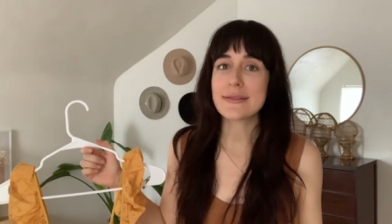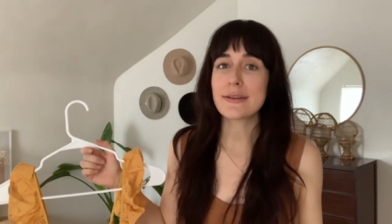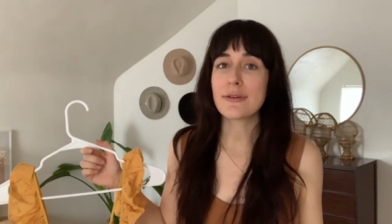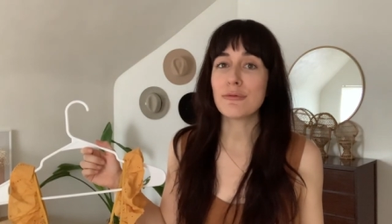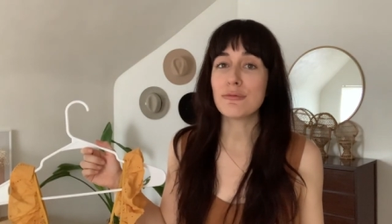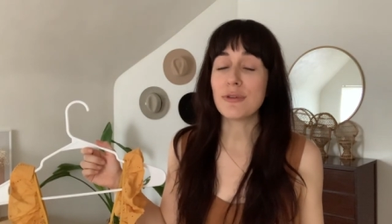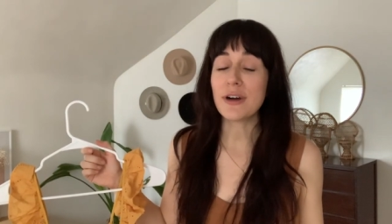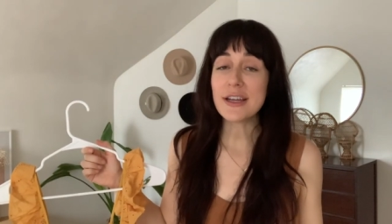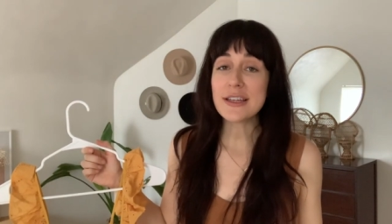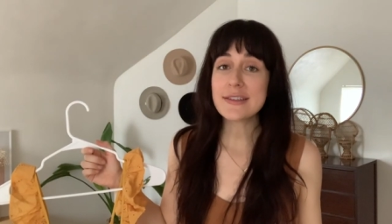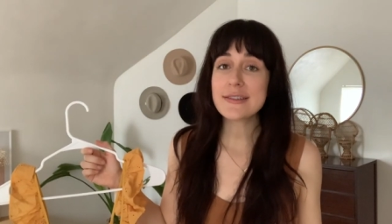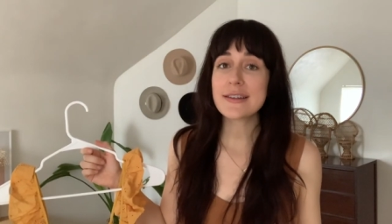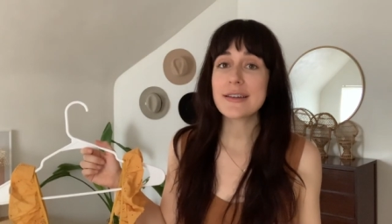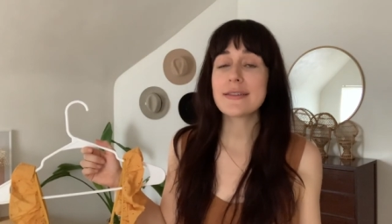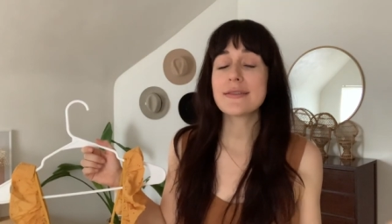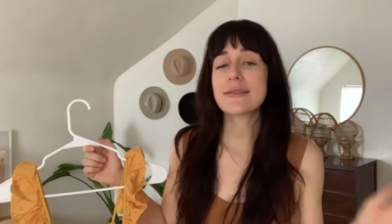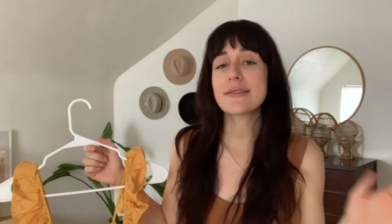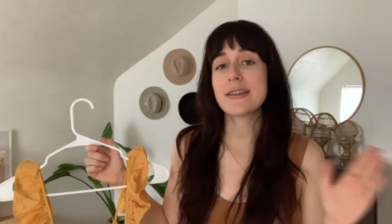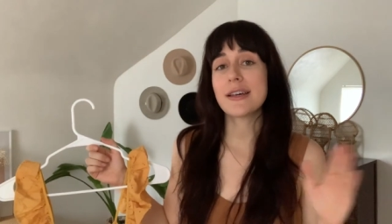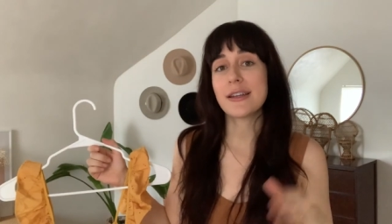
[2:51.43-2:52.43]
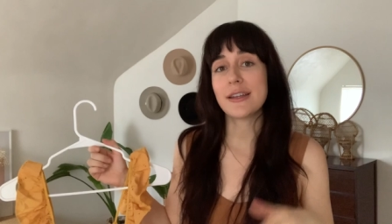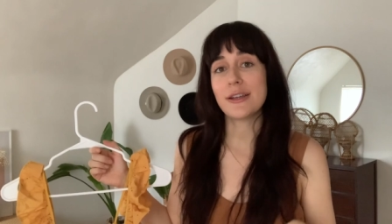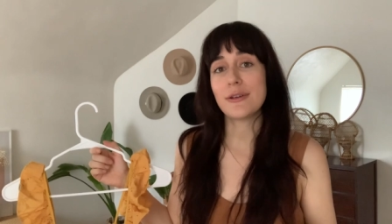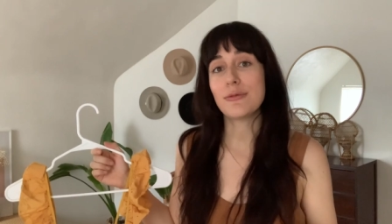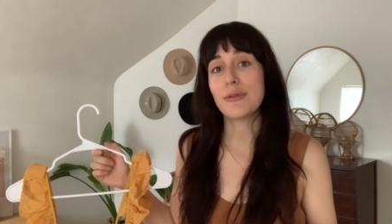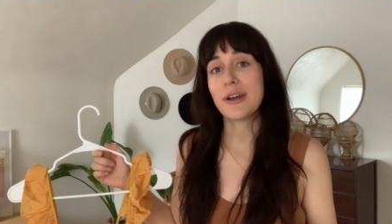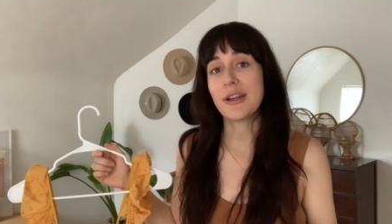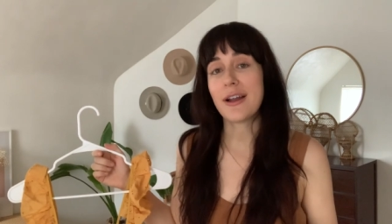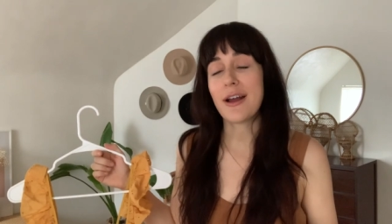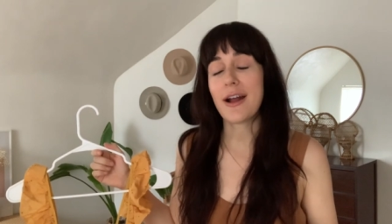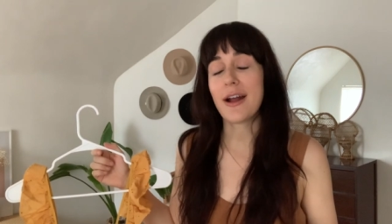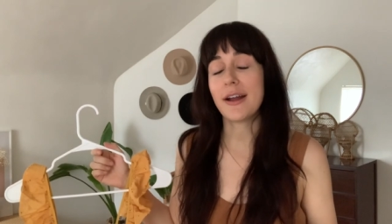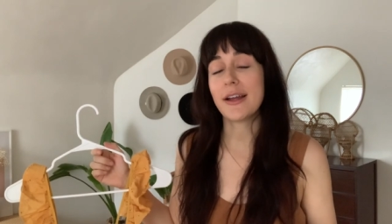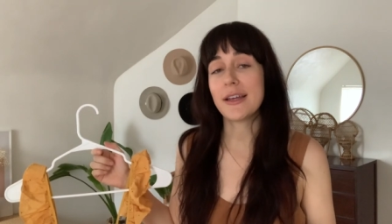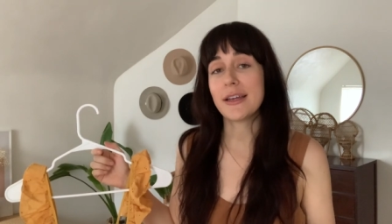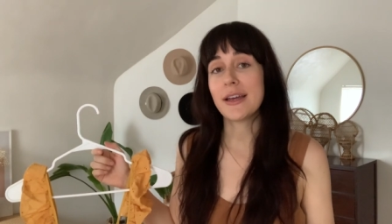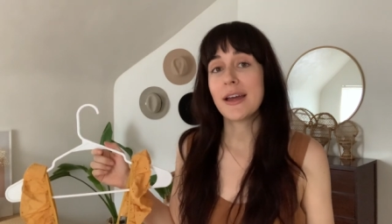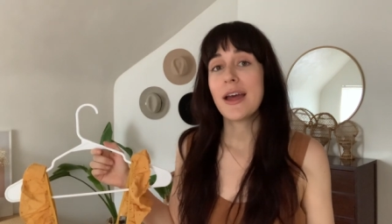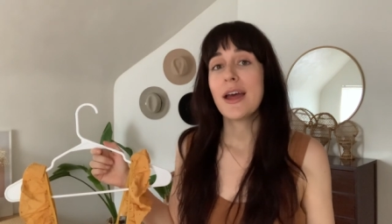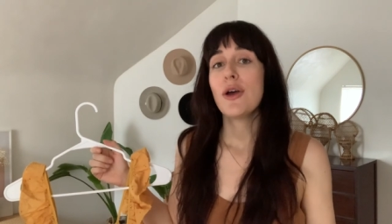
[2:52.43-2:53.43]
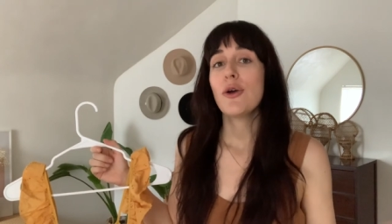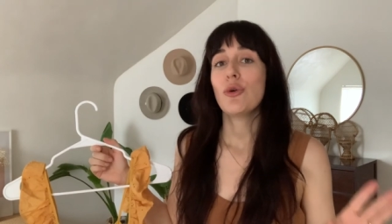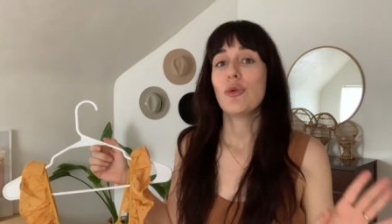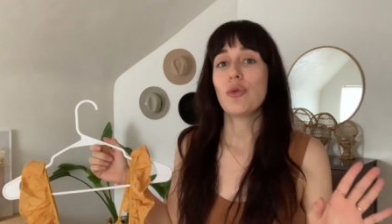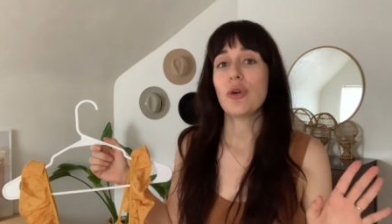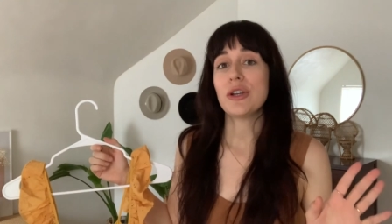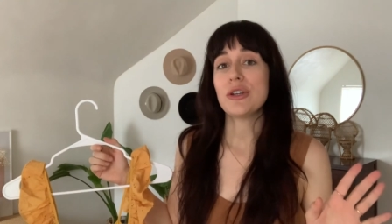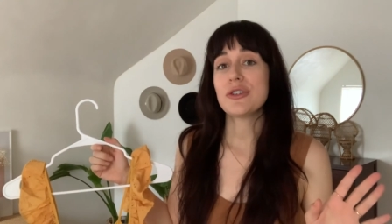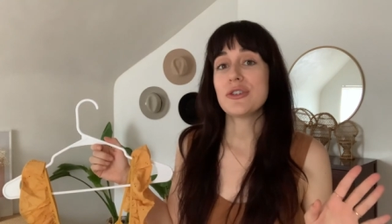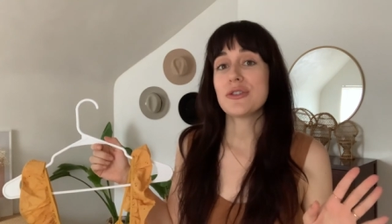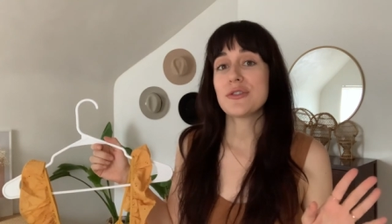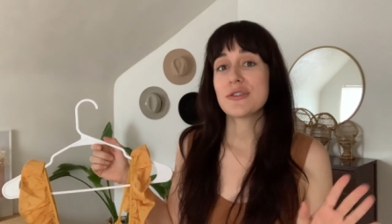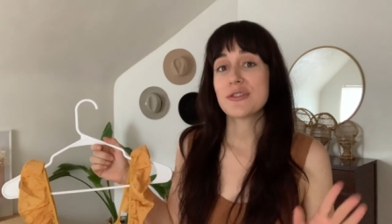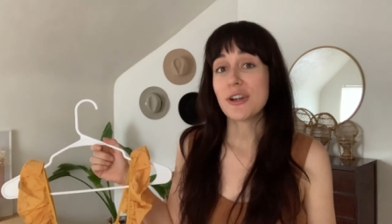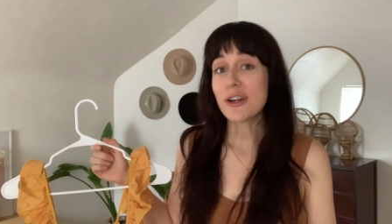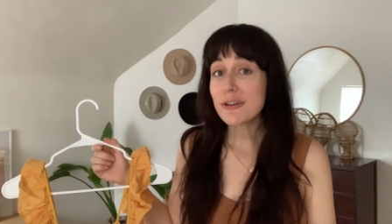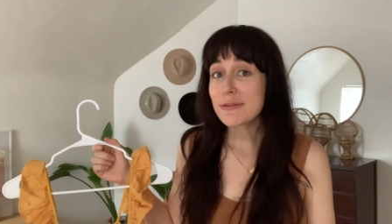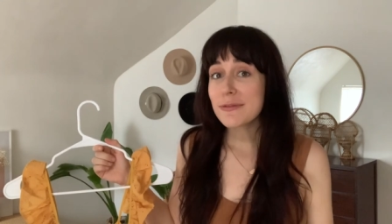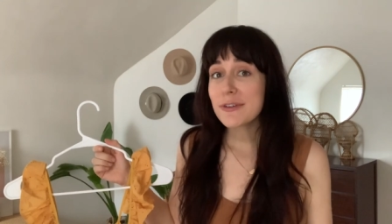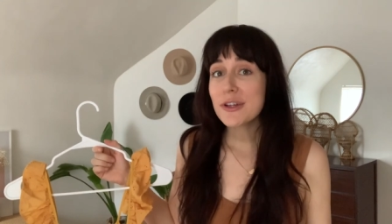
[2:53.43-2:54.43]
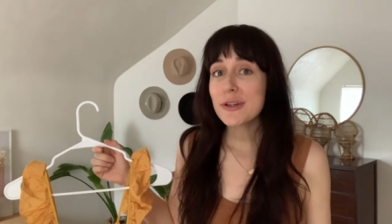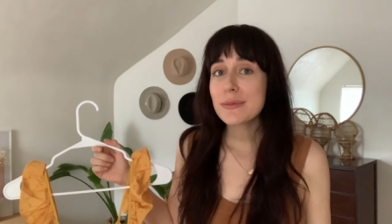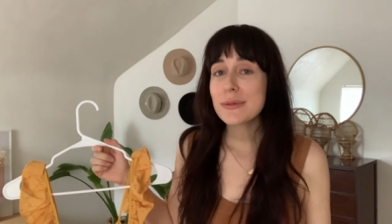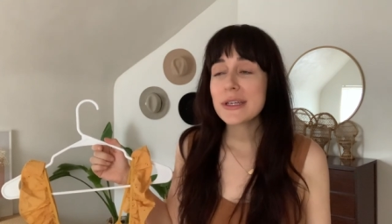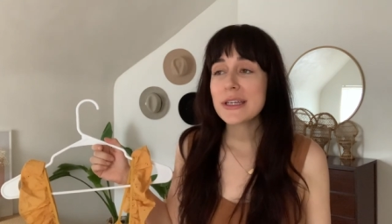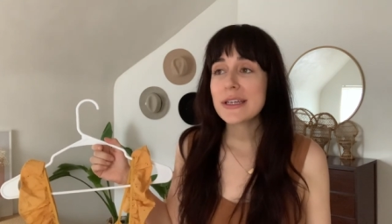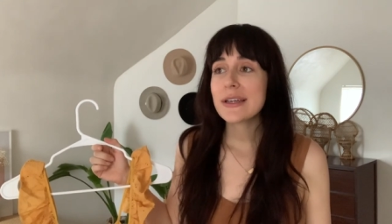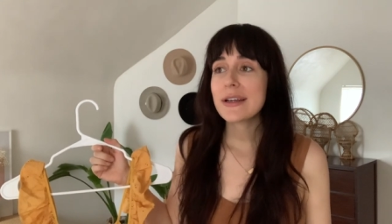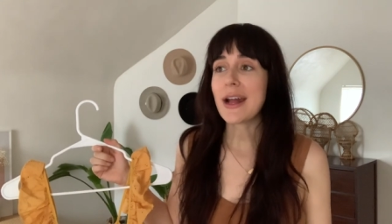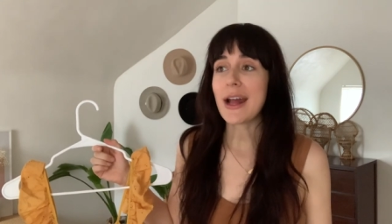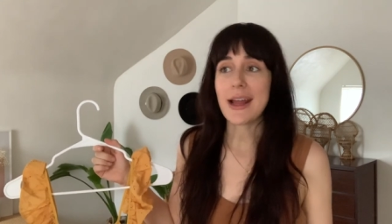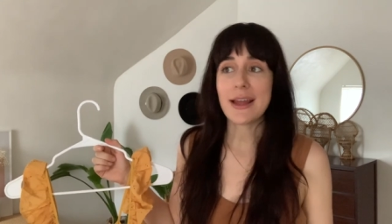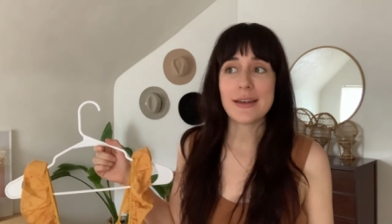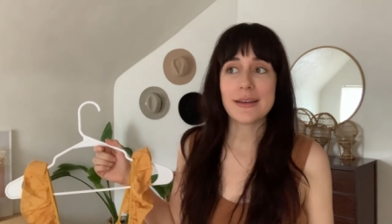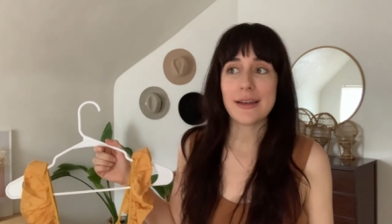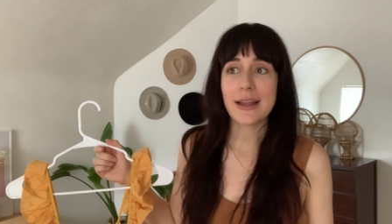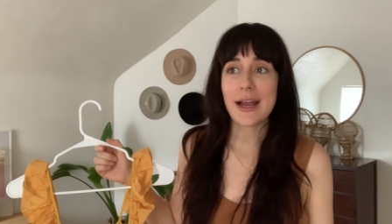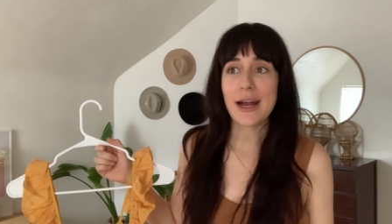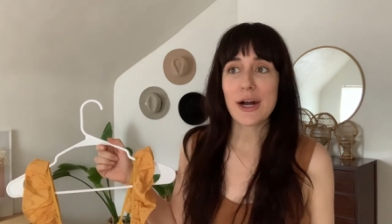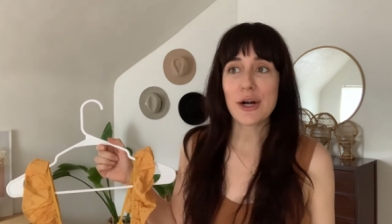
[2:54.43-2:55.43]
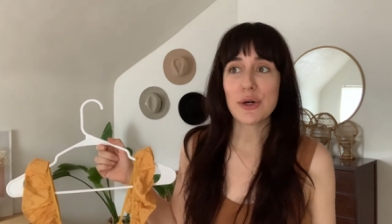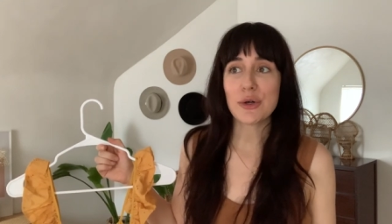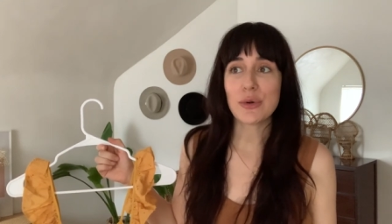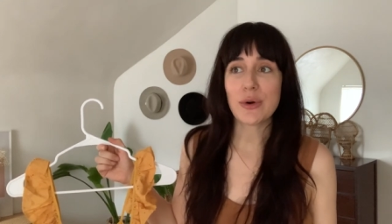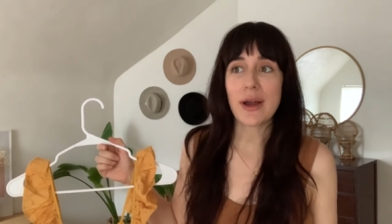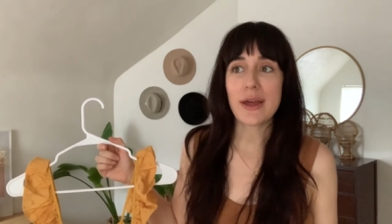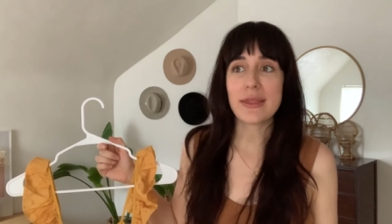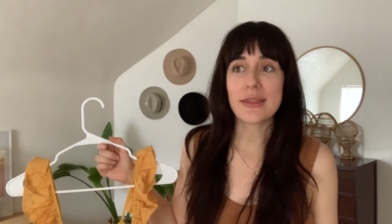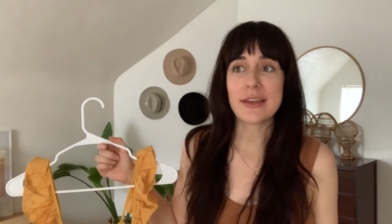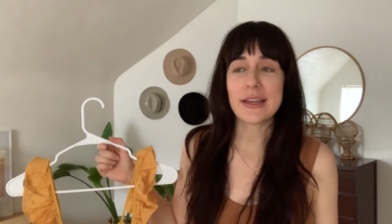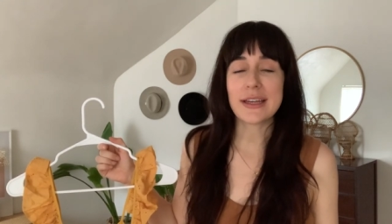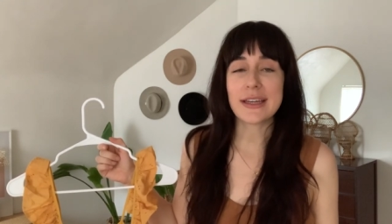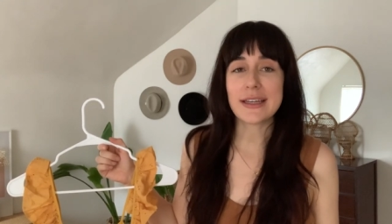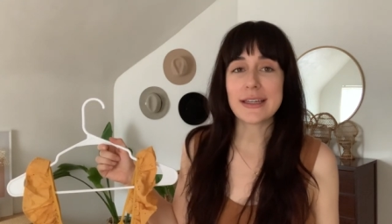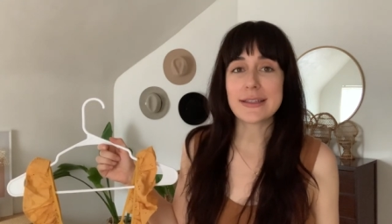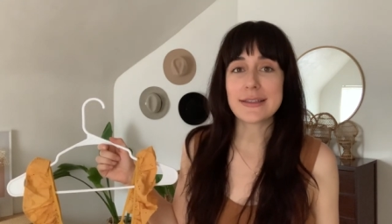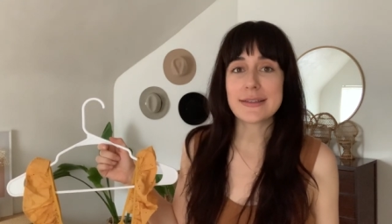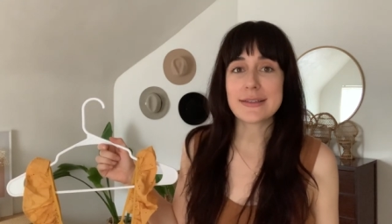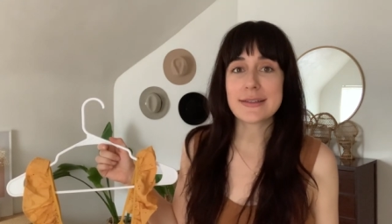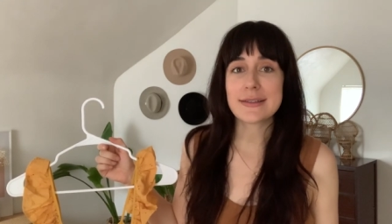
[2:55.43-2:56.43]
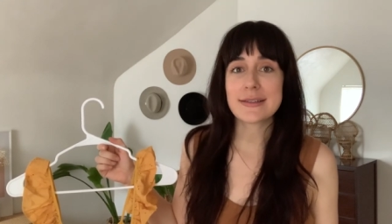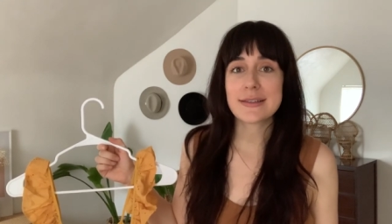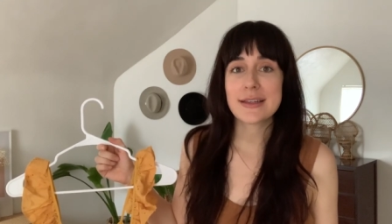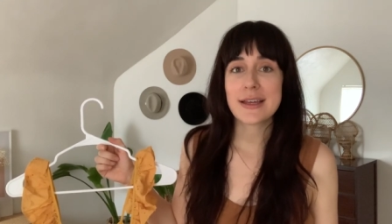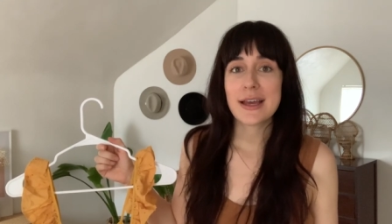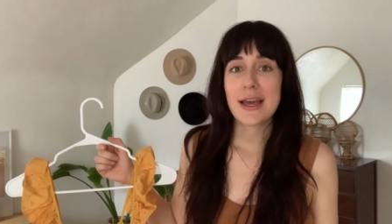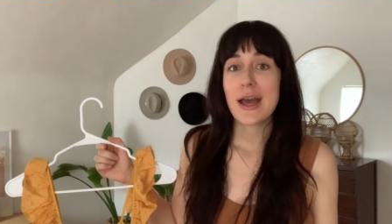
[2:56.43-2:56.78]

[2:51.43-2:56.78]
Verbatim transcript: It was sunny when I went to start filming, and now I think it's